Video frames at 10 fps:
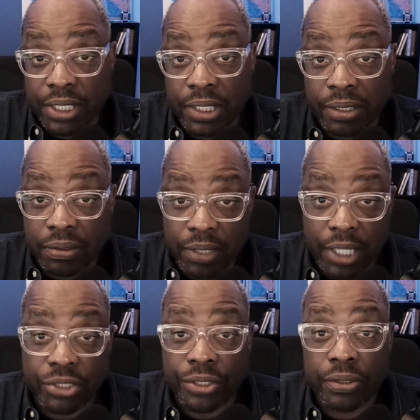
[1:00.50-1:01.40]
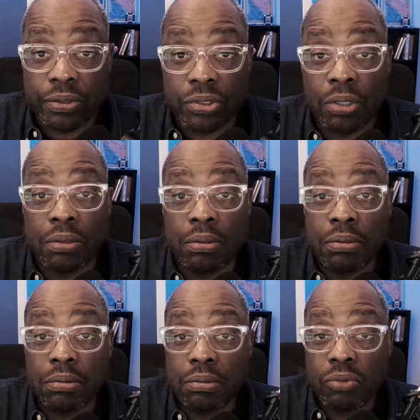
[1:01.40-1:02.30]
in nature.
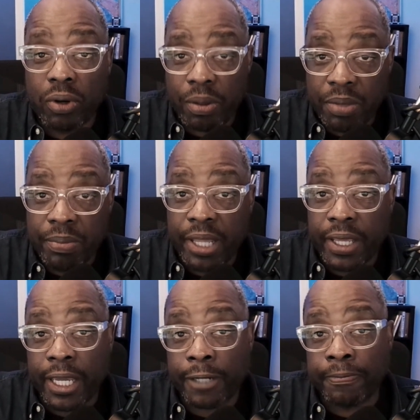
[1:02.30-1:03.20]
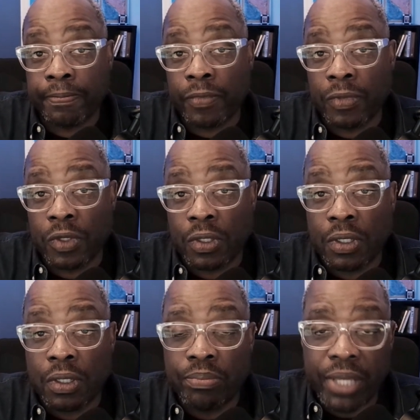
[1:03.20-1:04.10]
So, what do I mean by that?
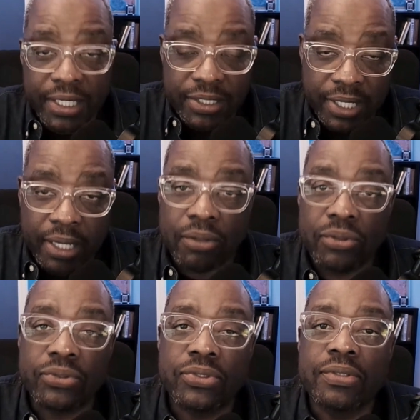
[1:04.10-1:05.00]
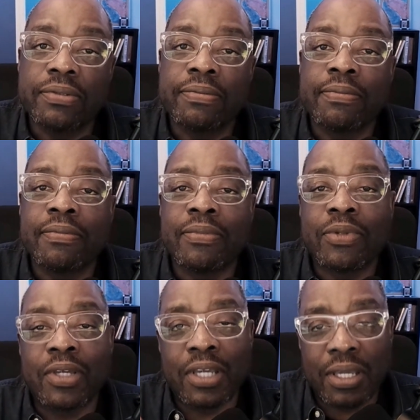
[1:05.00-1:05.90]
Bake sales,
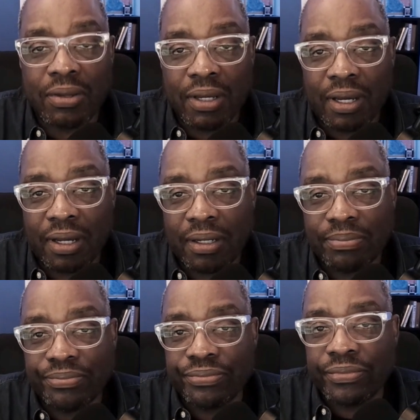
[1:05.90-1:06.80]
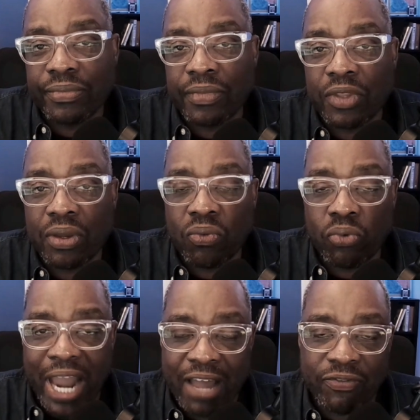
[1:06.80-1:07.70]
um,
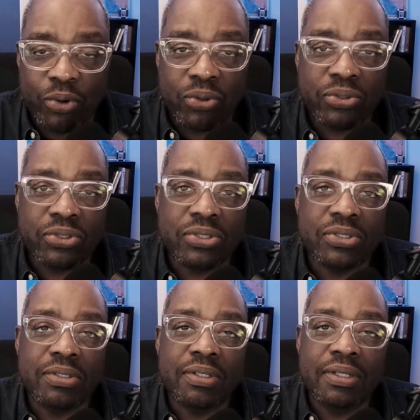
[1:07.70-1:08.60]
raffles,